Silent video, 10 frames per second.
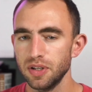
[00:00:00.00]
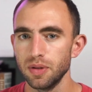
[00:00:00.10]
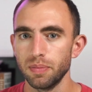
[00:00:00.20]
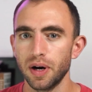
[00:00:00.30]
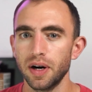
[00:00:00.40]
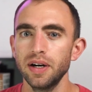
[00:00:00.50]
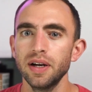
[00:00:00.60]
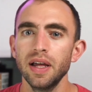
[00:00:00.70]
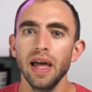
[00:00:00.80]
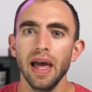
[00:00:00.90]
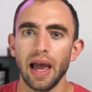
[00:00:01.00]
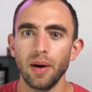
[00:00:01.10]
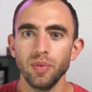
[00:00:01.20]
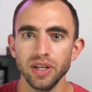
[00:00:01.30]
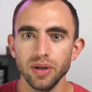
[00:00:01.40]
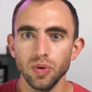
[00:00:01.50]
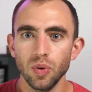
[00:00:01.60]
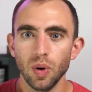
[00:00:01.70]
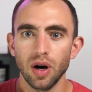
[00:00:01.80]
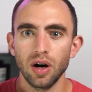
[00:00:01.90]
to the bar. And when
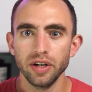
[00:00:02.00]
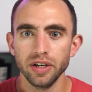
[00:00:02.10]
you are